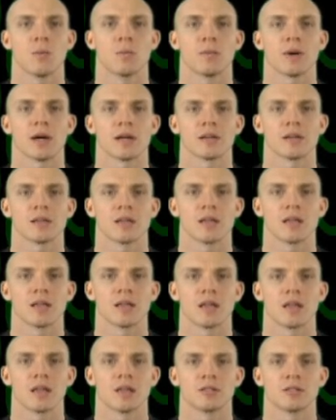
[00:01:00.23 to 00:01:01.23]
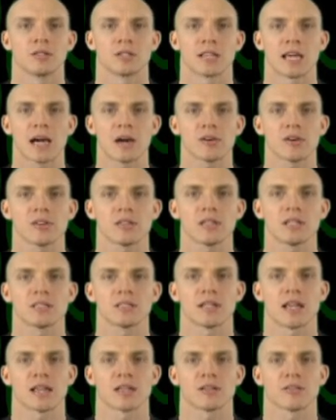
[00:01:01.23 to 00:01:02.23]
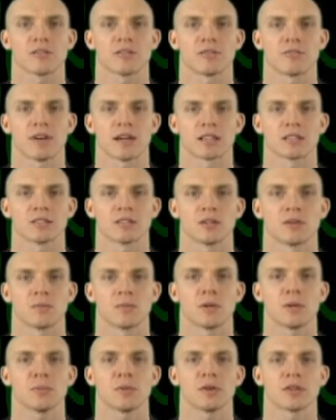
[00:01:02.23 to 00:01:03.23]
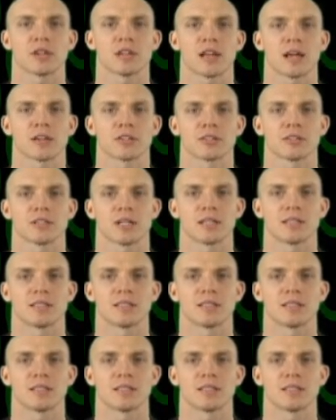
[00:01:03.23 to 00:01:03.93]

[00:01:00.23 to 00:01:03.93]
But to counter these negative effects, people can exercise